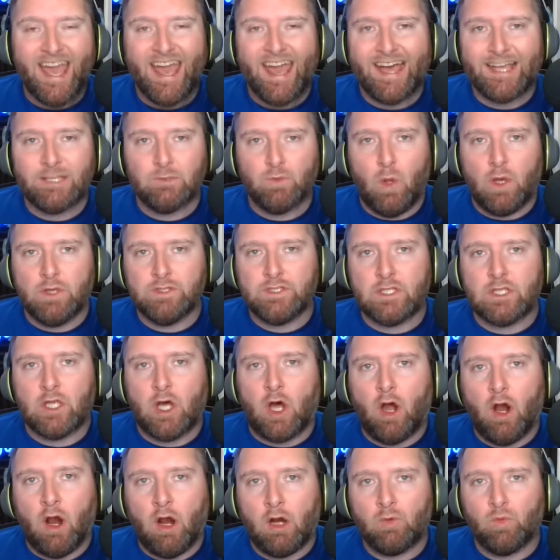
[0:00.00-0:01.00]
as well as on the
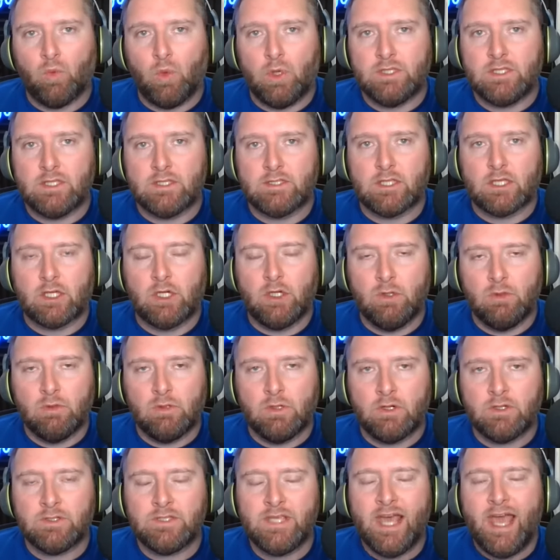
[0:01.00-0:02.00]
hardwoods, as the
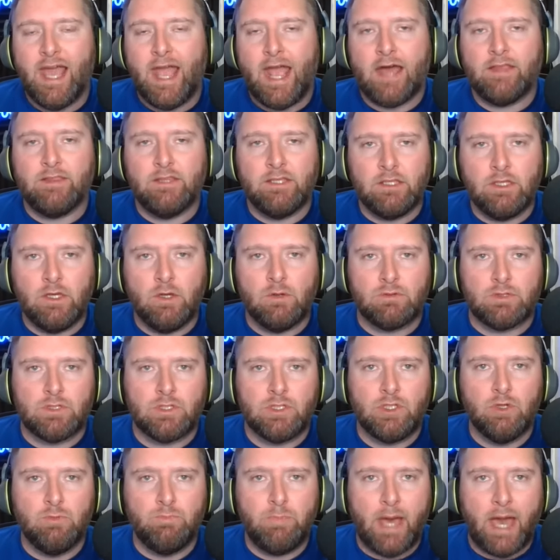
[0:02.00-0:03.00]
Cougars and the Utes
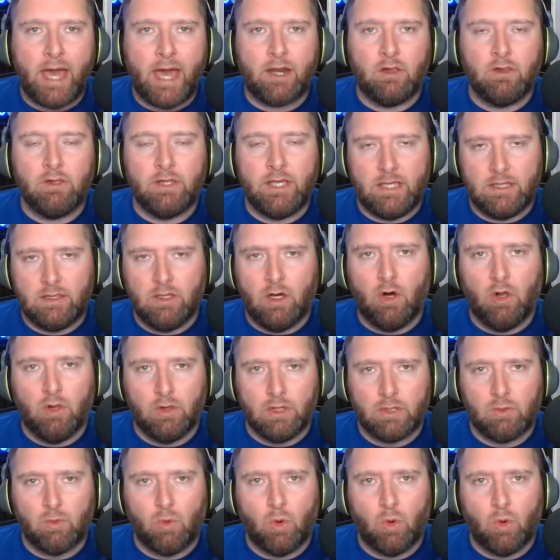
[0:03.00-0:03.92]
do battle in the Holy